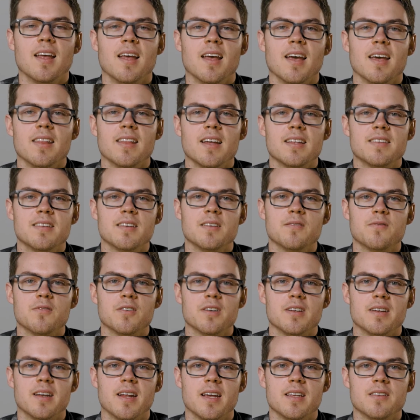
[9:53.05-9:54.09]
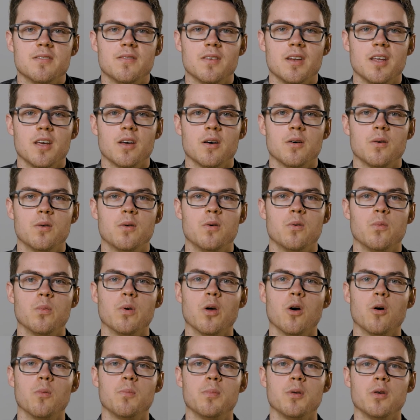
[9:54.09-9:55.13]
And that's it for today's video. We
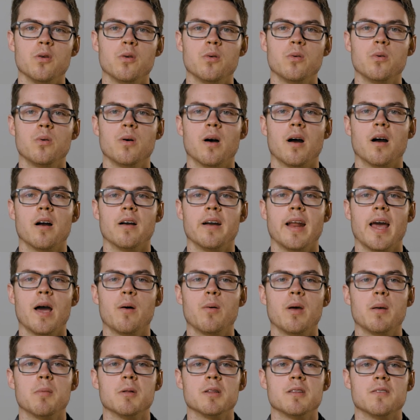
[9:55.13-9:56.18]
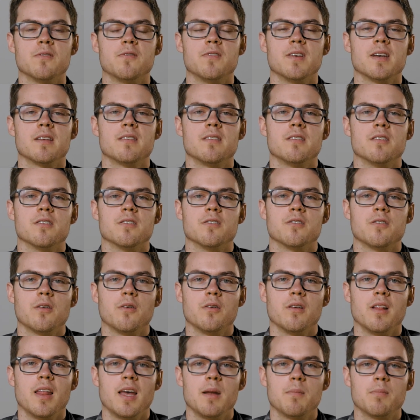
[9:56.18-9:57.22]
hope you are now able to fix your
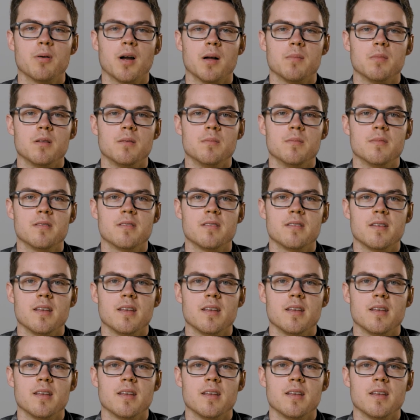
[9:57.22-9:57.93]
solar light problems,